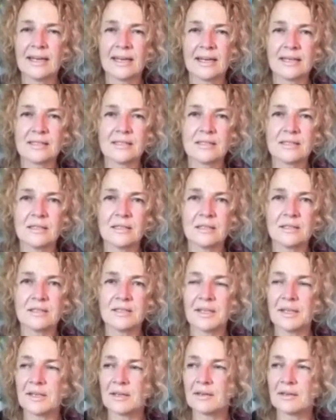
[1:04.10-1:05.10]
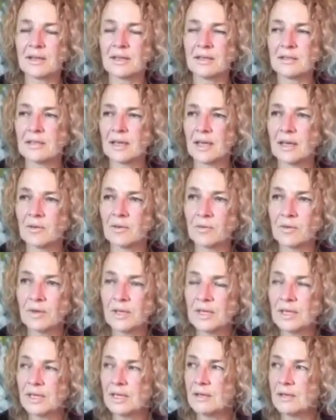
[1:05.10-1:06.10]
sit here and I
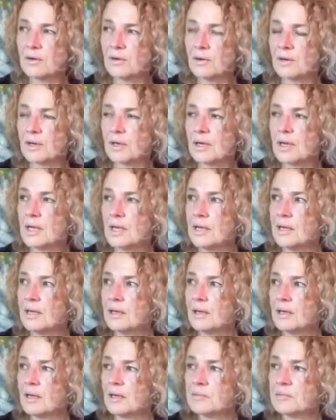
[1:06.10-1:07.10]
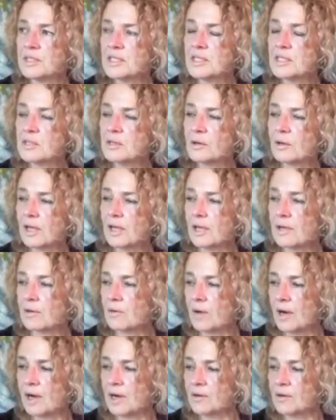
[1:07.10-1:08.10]
read, or I'm just looking
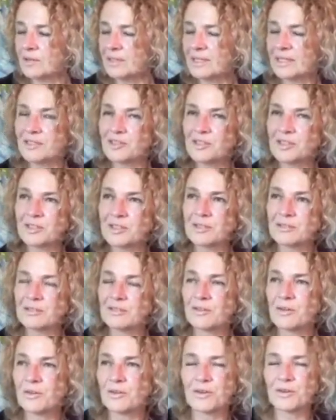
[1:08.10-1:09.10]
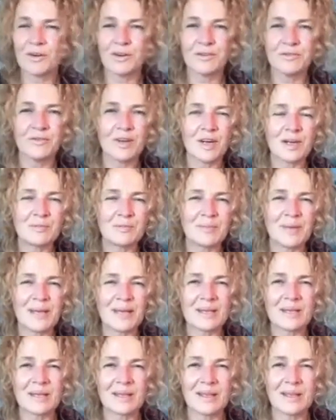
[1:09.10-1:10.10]
around and just sort of
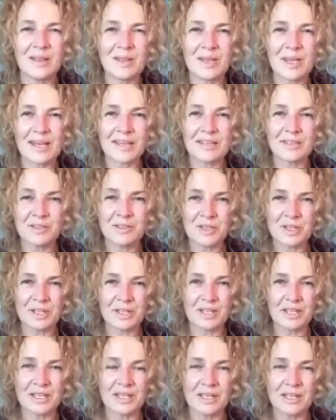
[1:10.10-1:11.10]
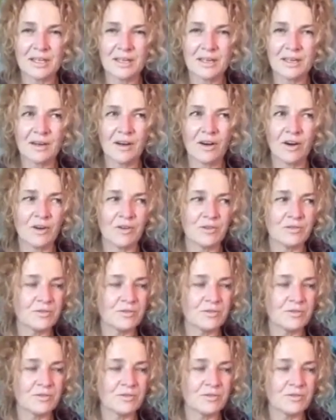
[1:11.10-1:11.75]
bathing in the energy of